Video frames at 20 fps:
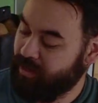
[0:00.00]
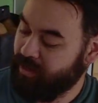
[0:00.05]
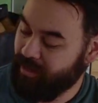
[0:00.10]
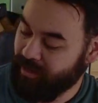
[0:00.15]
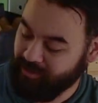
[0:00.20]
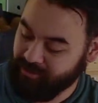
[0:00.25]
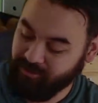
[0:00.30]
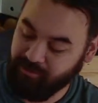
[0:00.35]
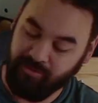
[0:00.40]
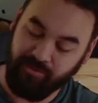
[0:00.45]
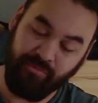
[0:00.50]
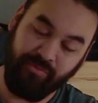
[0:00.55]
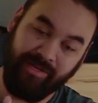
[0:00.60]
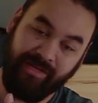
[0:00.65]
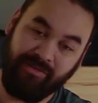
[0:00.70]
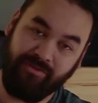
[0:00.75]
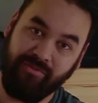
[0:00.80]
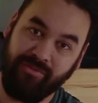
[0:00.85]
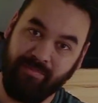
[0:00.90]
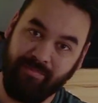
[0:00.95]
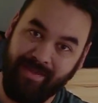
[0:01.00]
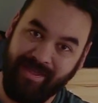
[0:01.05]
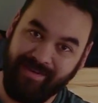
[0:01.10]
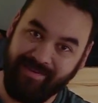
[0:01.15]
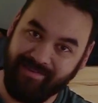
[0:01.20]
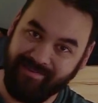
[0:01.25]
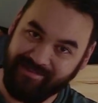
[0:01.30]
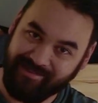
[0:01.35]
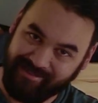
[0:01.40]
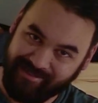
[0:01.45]
I know when I do the
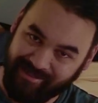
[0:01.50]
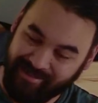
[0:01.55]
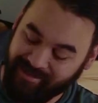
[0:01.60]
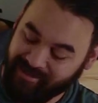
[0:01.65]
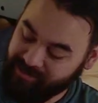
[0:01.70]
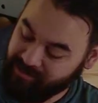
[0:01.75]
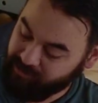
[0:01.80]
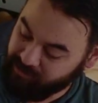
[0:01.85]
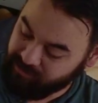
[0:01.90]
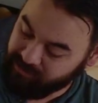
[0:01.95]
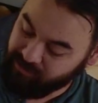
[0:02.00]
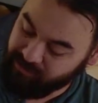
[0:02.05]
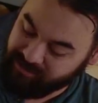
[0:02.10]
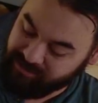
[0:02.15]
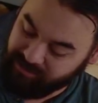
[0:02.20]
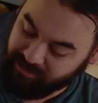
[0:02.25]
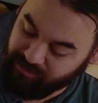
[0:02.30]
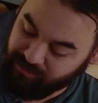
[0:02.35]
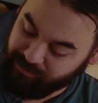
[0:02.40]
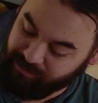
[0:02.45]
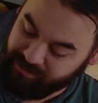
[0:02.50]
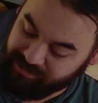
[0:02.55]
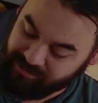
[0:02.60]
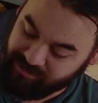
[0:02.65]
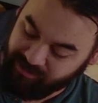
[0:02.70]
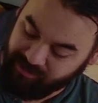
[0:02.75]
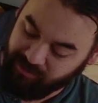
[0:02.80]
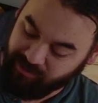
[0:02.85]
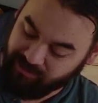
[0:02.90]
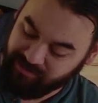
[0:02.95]
maintenance, there's always a little piece
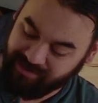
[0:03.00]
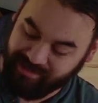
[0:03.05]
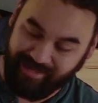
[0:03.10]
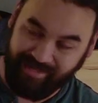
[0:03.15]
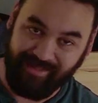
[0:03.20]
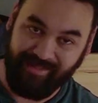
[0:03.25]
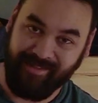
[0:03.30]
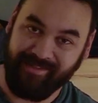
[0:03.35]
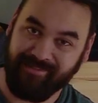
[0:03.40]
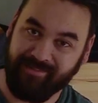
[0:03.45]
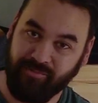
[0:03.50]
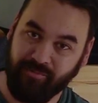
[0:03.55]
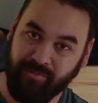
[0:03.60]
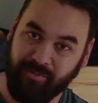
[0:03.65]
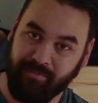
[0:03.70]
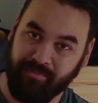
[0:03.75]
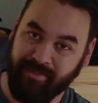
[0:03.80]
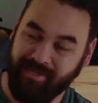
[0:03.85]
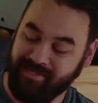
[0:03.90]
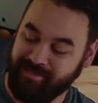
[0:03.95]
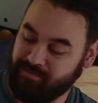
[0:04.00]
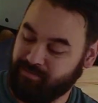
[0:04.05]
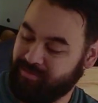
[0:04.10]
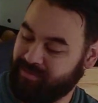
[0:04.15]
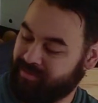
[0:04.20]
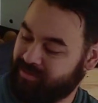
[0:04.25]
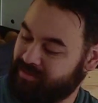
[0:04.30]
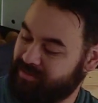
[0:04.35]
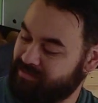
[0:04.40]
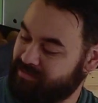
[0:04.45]
of hose that I like to replace
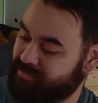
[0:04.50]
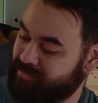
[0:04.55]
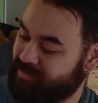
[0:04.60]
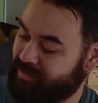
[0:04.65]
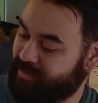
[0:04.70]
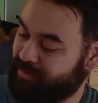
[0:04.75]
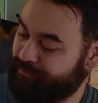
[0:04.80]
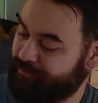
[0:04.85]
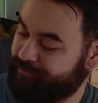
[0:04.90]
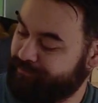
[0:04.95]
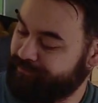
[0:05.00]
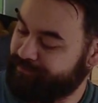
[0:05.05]
because, well,